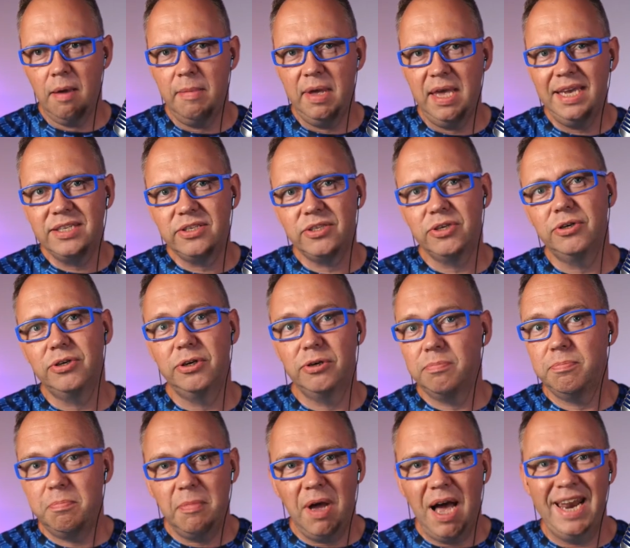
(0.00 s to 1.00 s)
is there
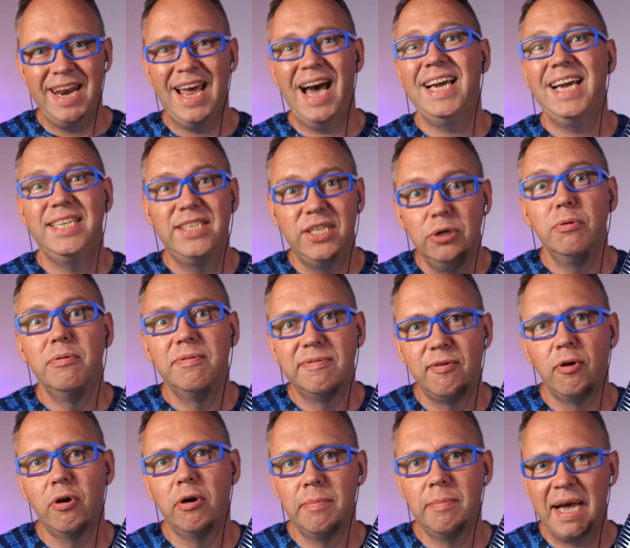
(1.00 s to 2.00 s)
an ideal
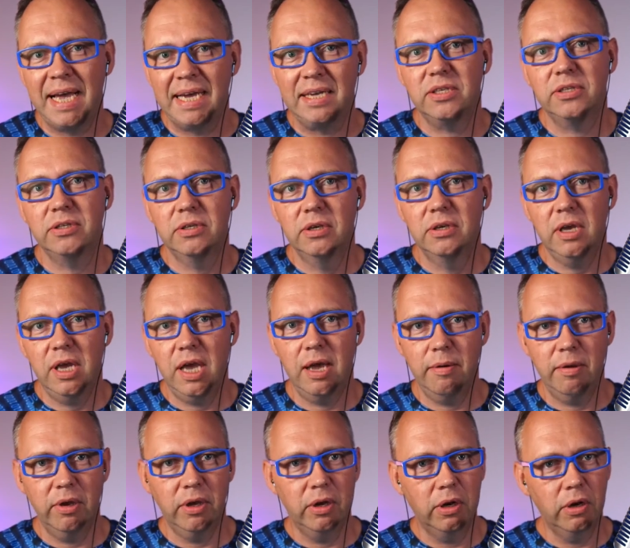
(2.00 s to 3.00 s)
format,
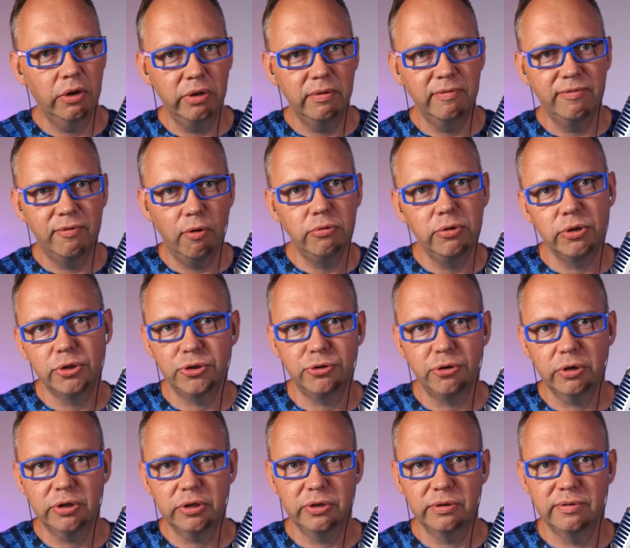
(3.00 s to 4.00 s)
including folder
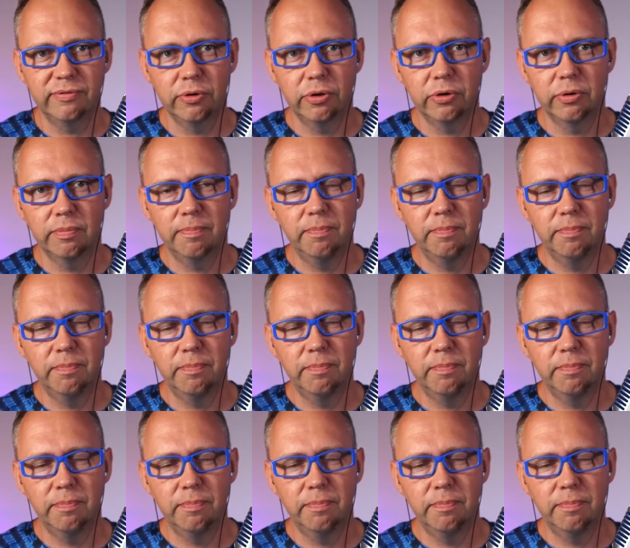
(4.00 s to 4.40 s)
structure for